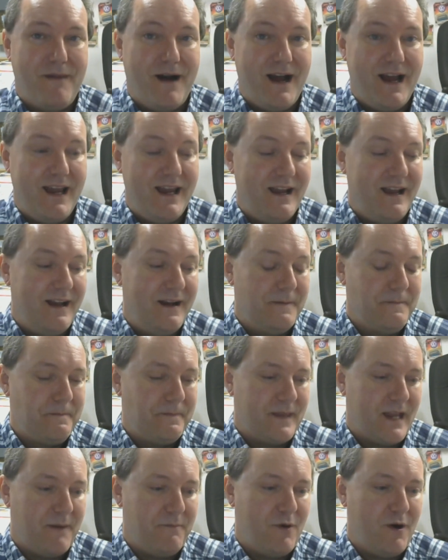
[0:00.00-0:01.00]
I
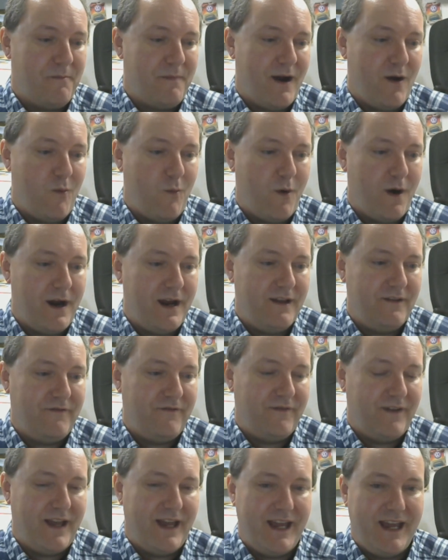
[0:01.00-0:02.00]
bought my
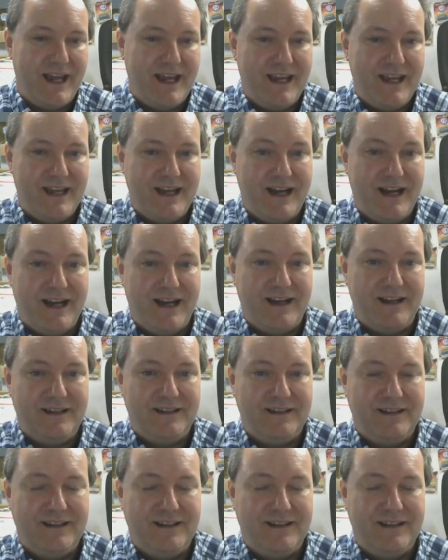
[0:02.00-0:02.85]
wife an